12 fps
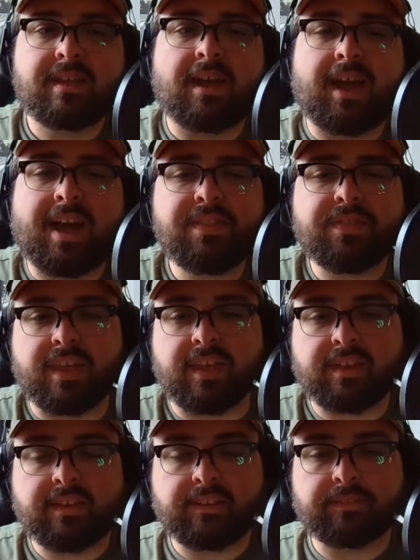I
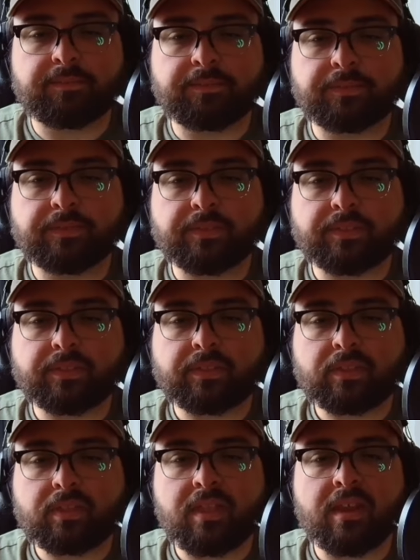think,
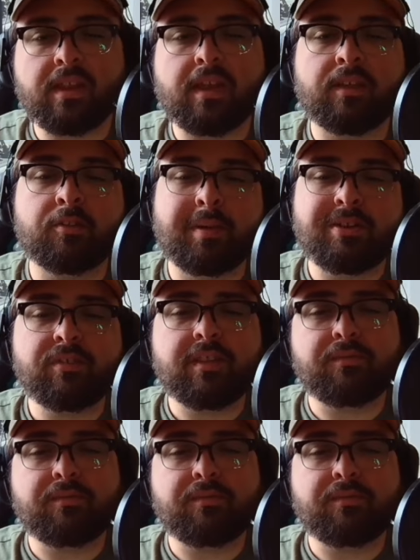especially